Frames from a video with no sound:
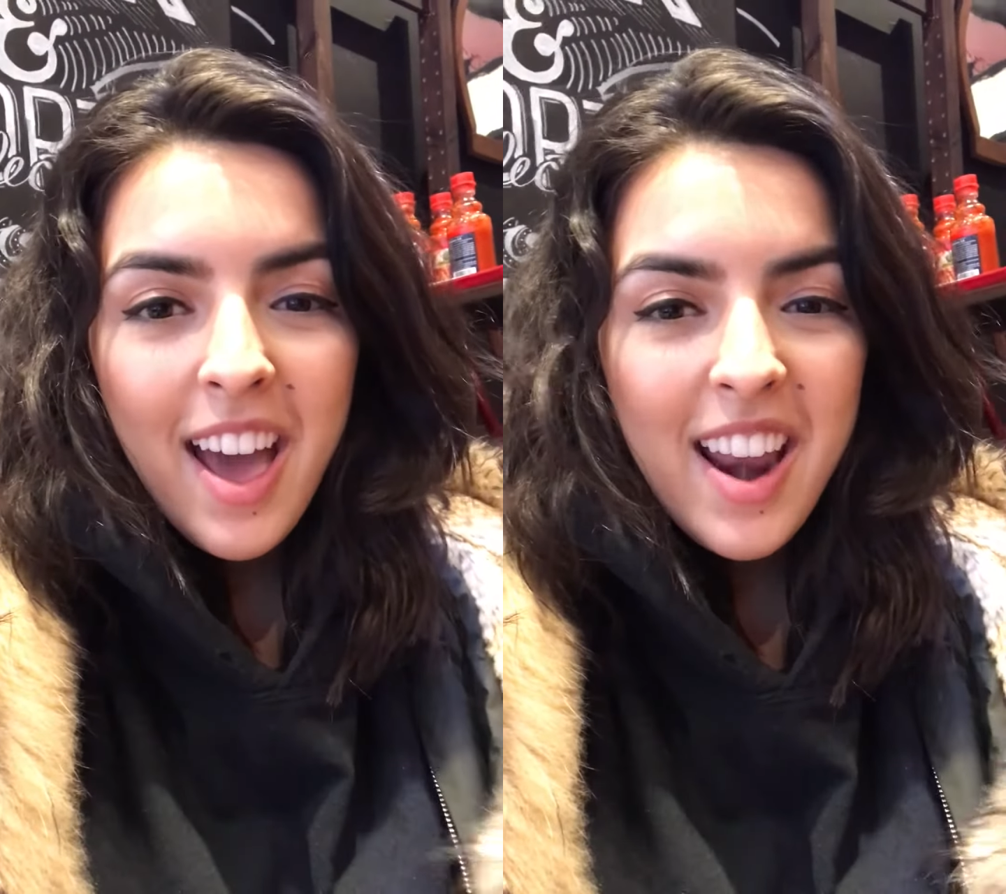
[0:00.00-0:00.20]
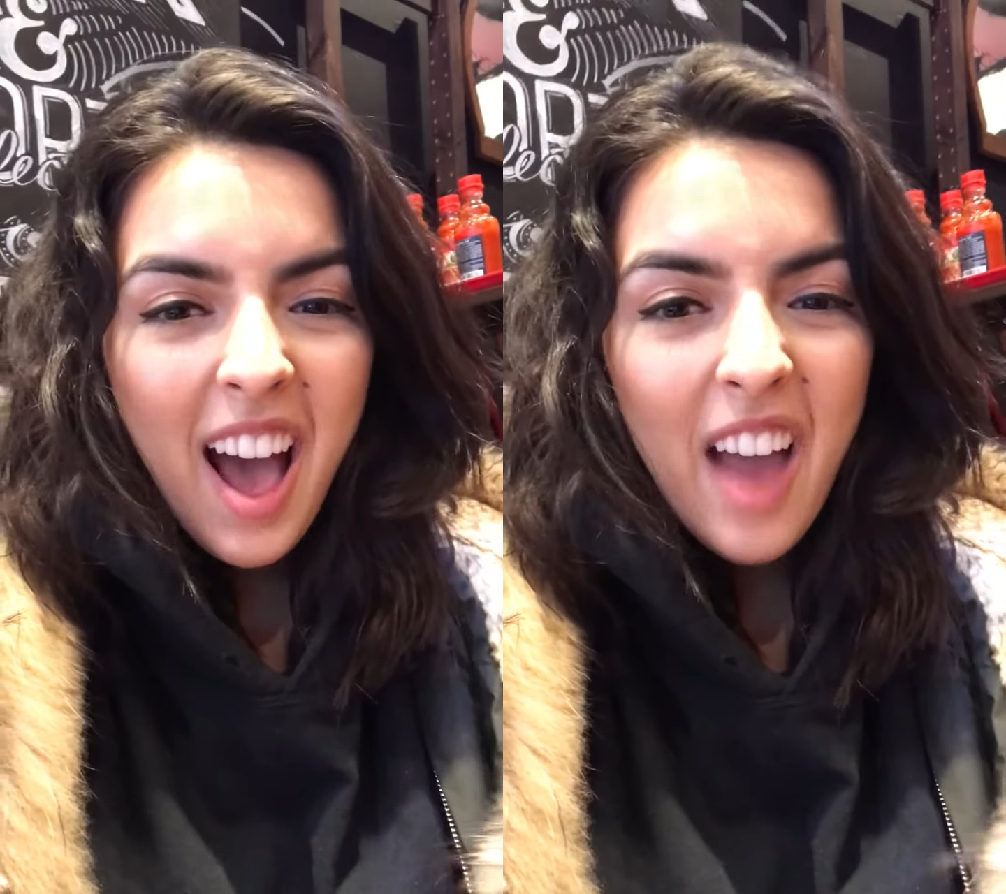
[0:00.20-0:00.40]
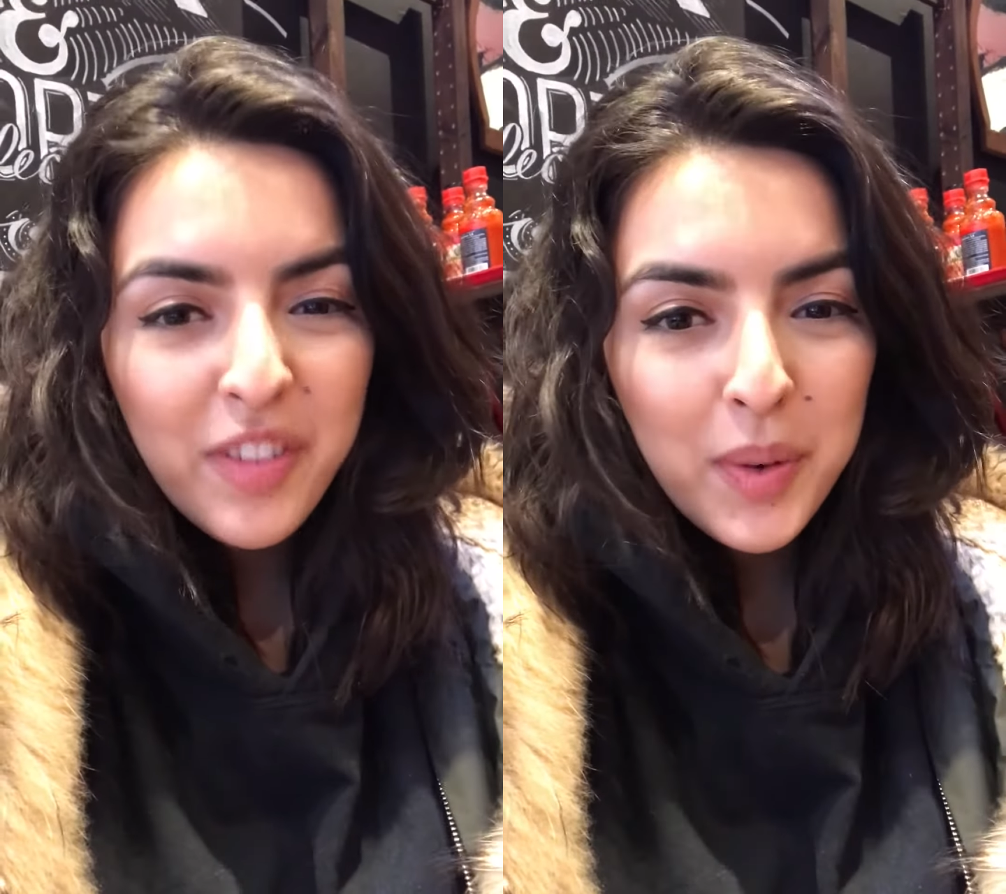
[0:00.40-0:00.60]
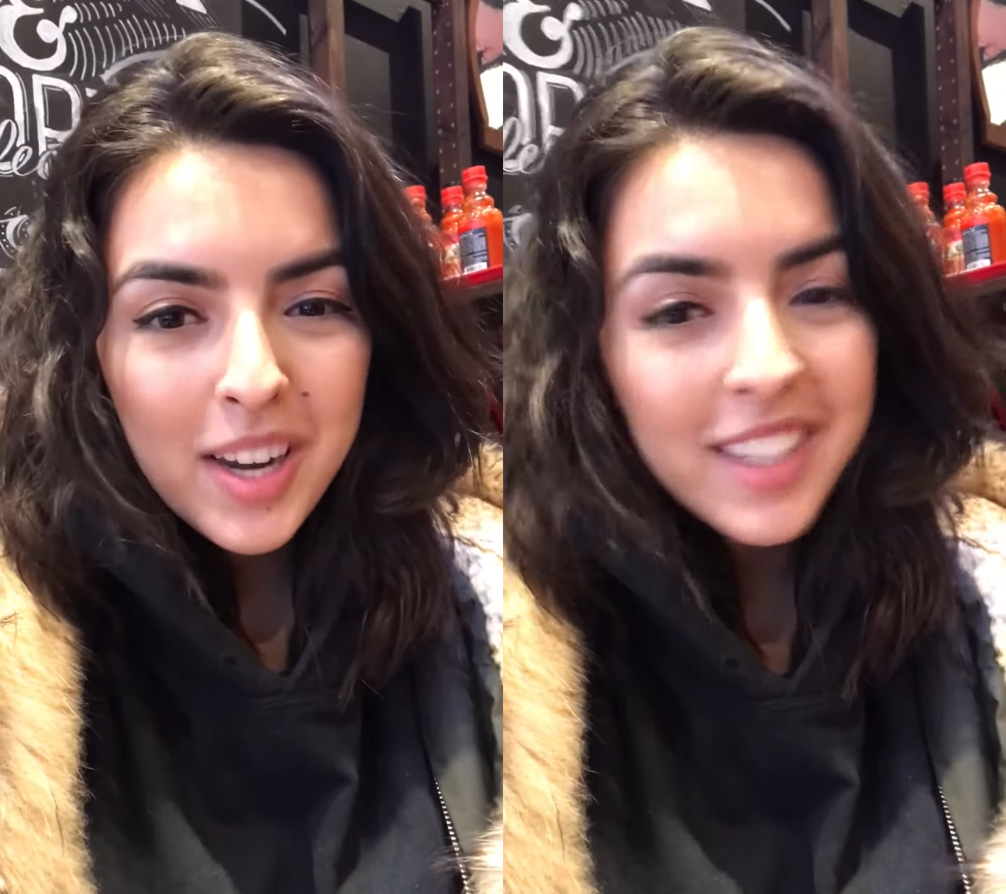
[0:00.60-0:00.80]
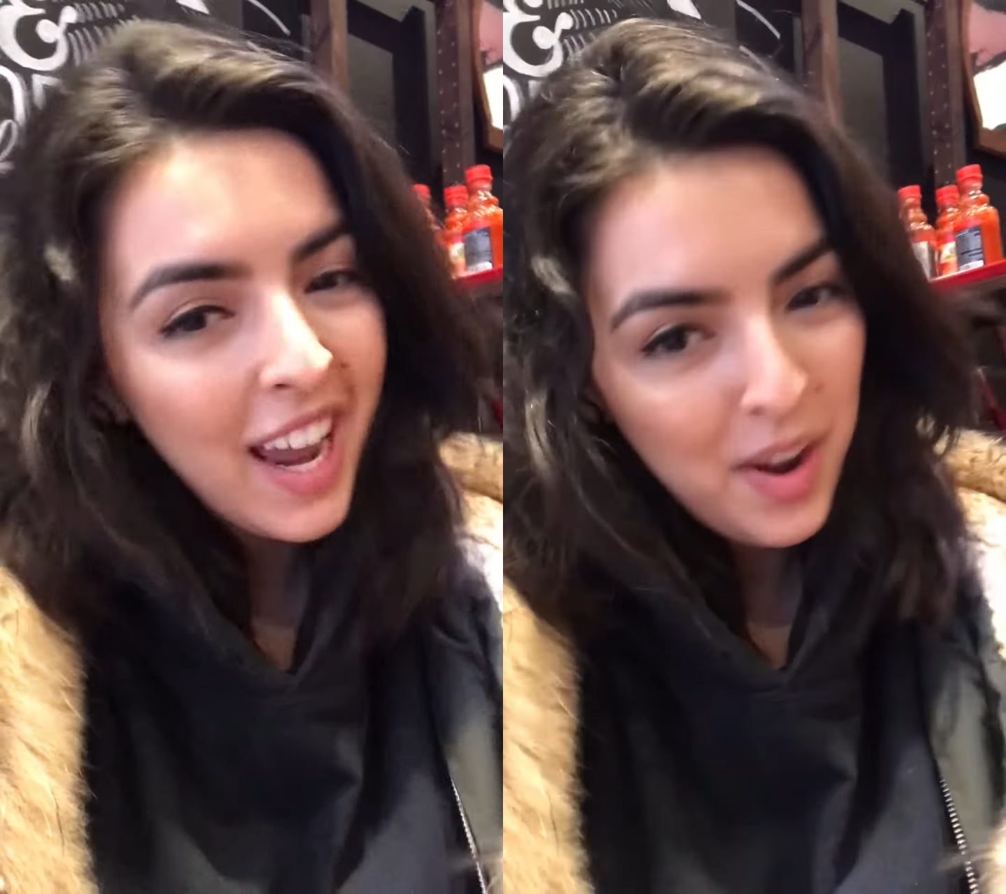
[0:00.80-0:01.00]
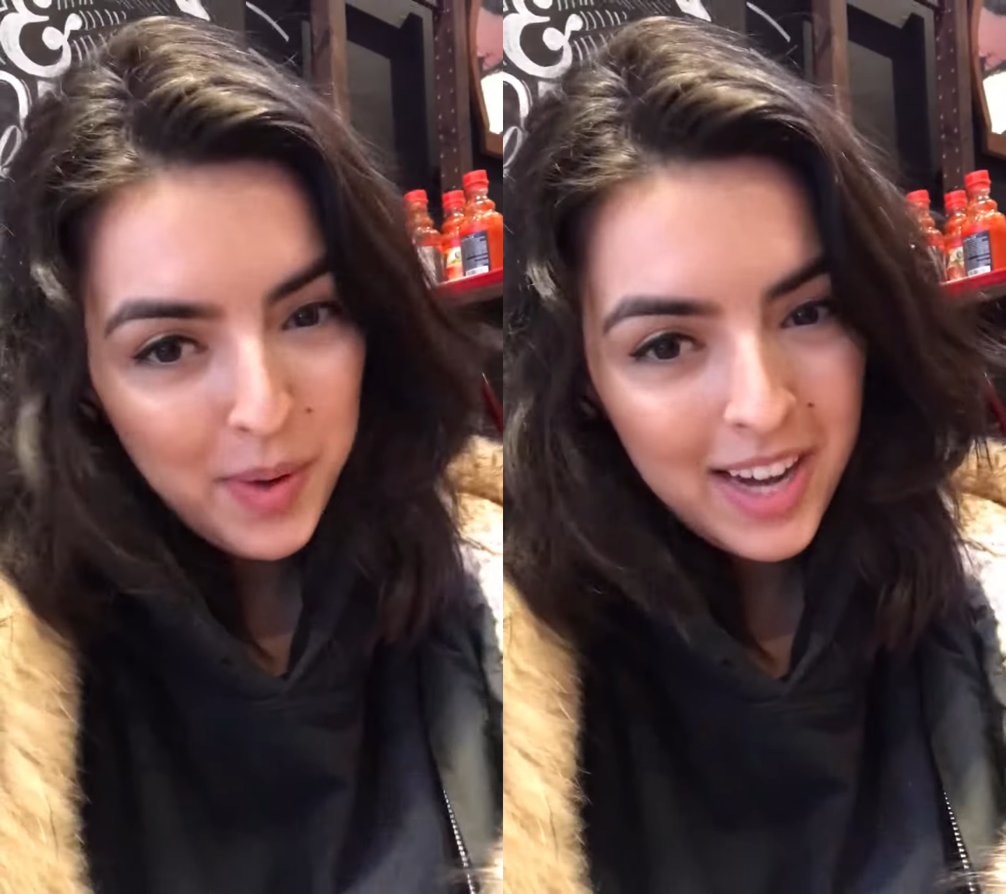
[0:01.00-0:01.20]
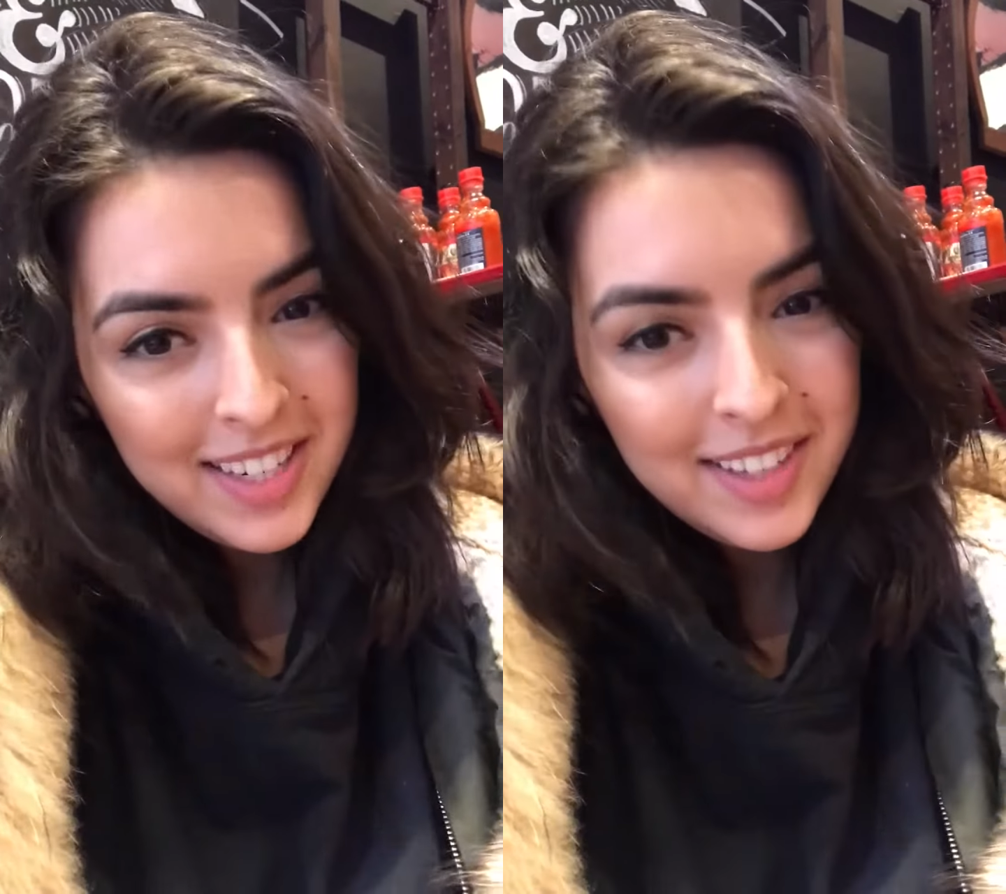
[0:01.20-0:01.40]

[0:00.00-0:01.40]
and I for one can't wait.